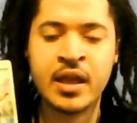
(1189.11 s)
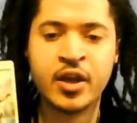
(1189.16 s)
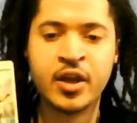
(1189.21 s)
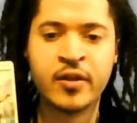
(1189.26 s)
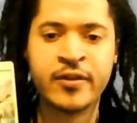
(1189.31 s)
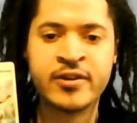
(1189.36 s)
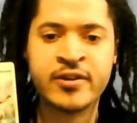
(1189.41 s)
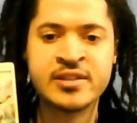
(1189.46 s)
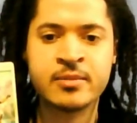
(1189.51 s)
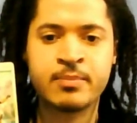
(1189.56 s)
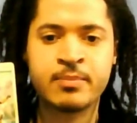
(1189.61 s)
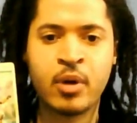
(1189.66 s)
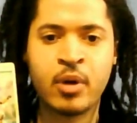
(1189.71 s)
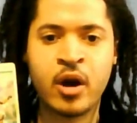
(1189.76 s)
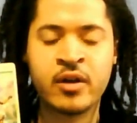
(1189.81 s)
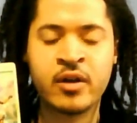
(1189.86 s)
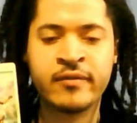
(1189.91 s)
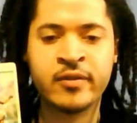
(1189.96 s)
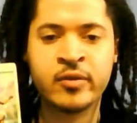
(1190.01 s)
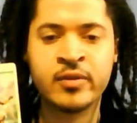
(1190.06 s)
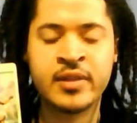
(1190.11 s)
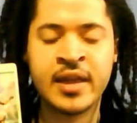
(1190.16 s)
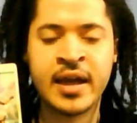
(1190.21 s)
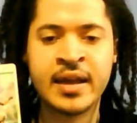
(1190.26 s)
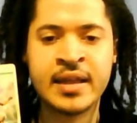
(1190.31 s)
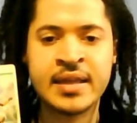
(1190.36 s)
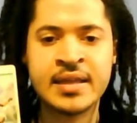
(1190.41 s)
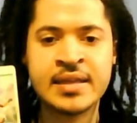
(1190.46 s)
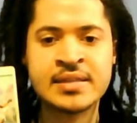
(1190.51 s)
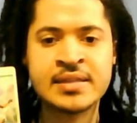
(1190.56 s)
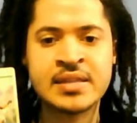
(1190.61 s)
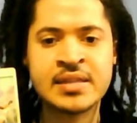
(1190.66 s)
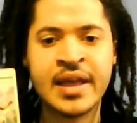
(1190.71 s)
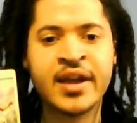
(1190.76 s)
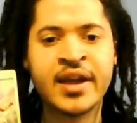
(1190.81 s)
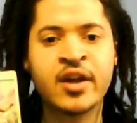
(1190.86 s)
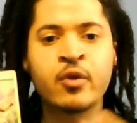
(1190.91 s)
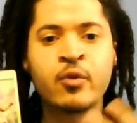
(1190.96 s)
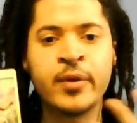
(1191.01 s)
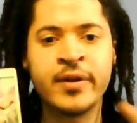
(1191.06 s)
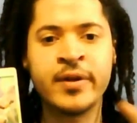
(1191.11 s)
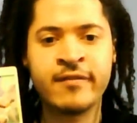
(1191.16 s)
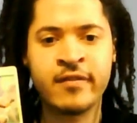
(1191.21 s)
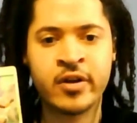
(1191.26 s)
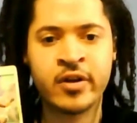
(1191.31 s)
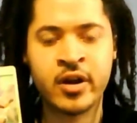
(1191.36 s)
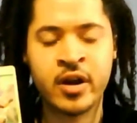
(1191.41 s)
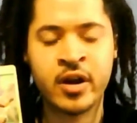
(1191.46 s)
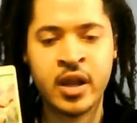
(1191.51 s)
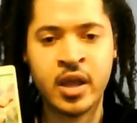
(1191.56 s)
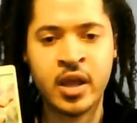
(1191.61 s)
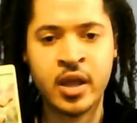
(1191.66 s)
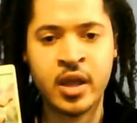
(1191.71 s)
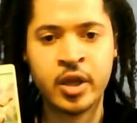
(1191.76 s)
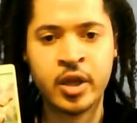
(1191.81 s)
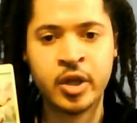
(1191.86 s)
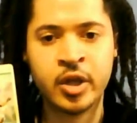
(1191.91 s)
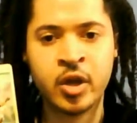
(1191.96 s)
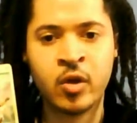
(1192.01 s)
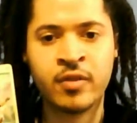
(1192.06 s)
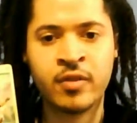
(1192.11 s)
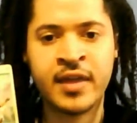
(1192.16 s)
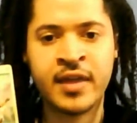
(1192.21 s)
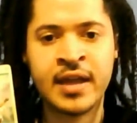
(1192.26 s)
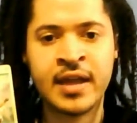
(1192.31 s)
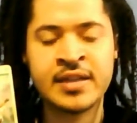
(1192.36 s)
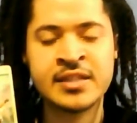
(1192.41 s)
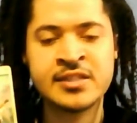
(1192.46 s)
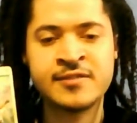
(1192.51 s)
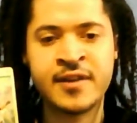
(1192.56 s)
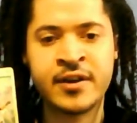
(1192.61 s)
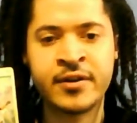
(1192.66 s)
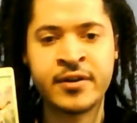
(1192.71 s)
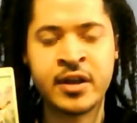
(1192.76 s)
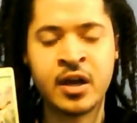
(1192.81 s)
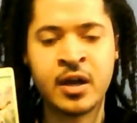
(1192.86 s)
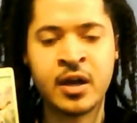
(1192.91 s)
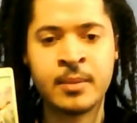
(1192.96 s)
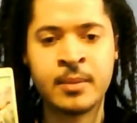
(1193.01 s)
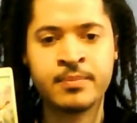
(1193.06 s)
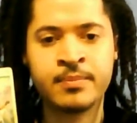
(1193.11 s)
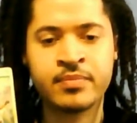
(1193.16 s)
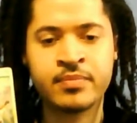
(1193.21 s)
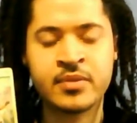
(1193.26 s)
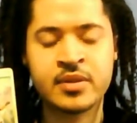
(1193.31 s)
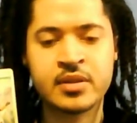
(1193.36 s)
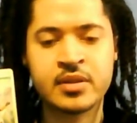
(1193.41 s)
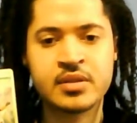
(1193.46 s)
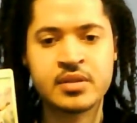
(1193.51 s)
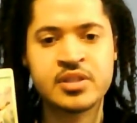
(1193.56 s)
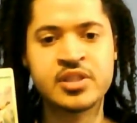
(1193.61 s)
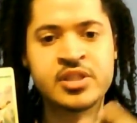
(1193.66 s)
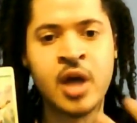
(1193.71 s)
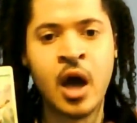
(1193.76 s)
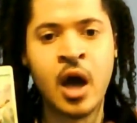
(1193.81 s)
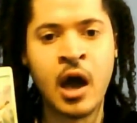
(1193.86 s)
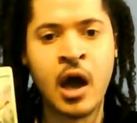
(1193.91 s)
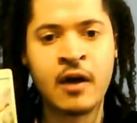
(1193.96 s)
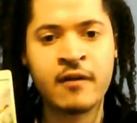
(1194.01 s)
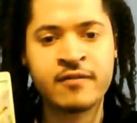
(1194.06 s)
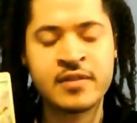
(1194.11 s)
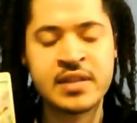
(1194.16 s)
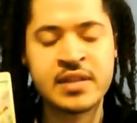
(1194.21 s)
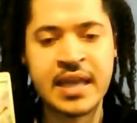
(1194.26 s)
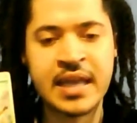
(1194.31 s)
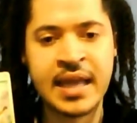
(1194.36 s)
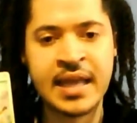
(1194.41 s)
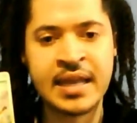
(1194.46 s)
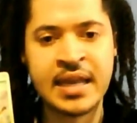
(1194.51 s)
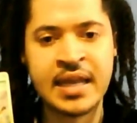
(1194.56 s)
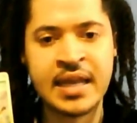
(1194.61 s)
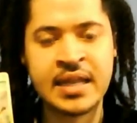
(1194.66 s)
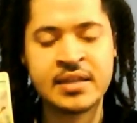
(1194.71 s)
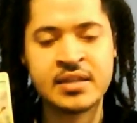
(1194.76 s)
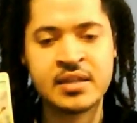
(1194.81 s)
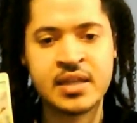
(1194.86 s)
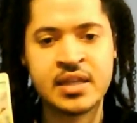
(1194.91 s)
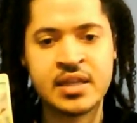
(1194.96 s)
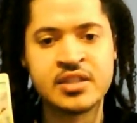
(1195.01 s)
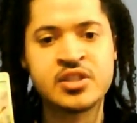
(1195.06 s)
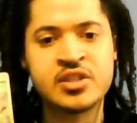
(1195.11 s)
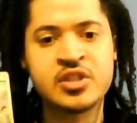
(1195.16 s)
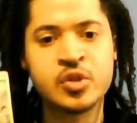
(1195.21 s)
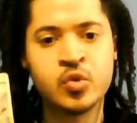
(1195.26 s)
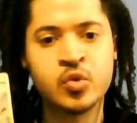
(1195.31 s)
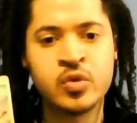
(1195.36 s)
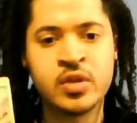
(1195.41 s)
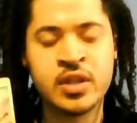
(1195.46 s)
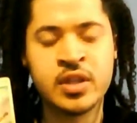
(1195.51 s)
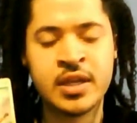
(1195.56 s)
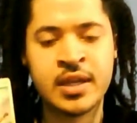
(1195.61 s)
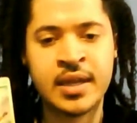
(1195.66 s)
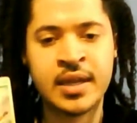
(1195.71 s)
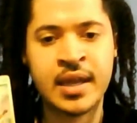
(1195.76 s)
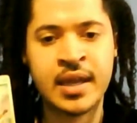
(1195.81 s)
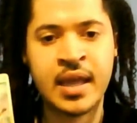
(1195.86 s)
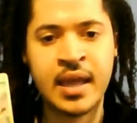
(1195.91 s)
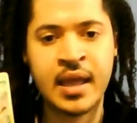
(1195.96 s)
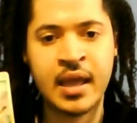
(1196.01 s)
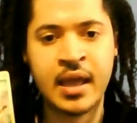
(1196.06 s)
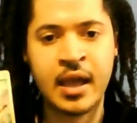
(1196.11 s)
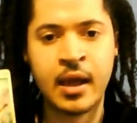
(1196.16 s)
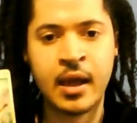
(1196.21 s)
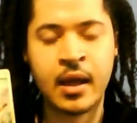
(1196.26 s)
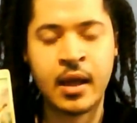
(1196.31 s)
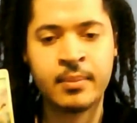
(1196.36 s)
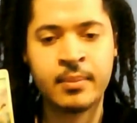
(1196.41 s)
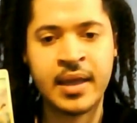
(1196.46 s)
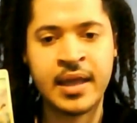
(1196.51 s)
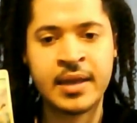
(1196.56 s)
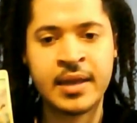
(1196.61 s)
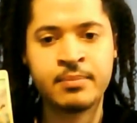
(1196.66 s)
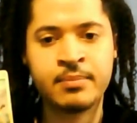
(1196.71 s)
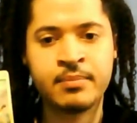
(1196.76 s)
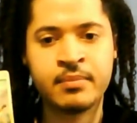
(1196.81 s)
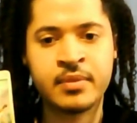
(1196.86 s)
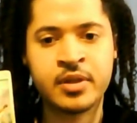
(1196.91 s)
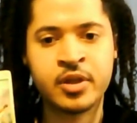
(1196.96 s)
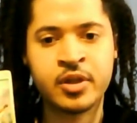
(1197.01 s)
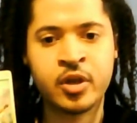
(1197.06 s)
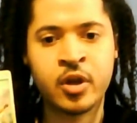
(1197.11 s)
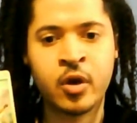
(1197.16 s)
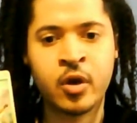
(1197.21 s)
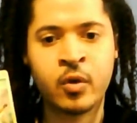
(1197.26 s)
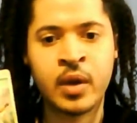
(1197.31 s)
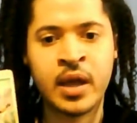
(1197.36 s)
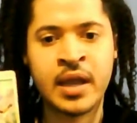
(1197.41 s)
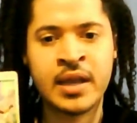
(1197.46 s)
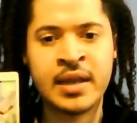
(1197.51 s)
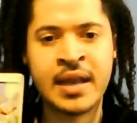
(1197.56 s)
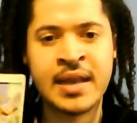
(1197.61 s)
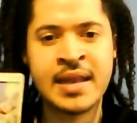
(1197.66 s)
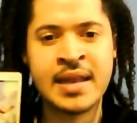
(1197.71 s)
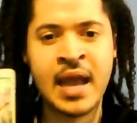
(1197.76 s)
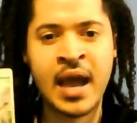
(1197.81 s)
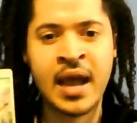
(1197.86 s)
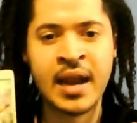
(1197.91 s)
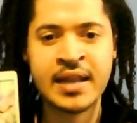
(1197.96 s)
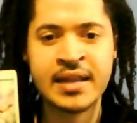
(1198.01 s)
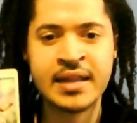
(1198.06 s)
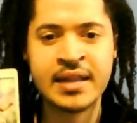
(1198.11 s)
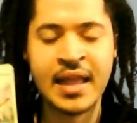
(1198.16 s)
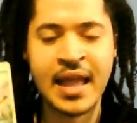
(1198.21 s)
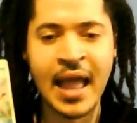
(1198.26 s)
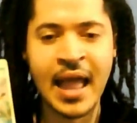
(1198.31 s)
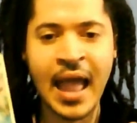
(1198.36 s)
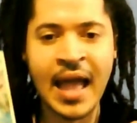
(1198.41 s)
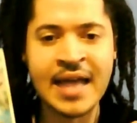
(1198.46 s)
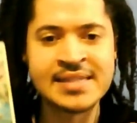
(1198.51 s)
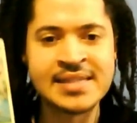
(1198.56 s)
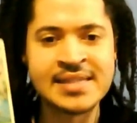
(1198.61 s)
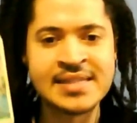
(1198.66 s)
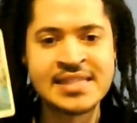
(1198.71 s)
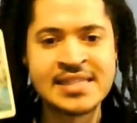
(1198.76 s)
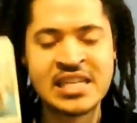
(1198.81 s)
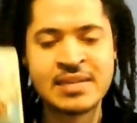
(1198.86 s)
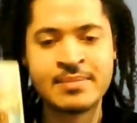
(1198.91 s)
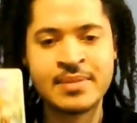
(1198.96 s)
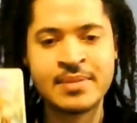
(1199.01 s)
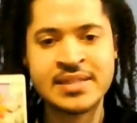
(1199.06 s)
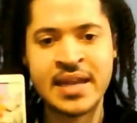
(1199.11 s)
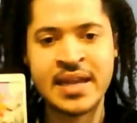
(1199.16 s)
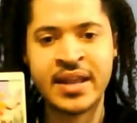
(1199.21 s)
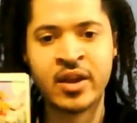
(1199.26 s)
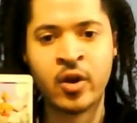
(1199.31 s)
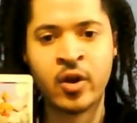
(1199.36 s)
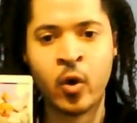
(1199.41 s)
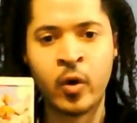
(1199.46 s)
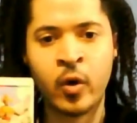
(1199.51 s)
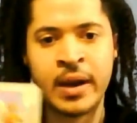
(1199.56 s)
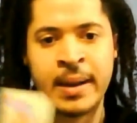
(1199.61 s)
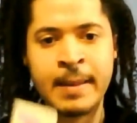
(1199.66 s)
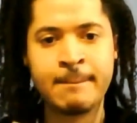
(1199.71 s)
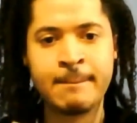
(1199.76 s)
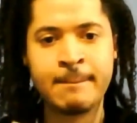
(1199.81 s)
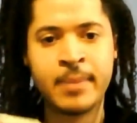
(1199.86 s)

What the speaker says: You know, there is a part of you that is like a river, you know, that is very soft and soothing, and, you know, and not as intimidating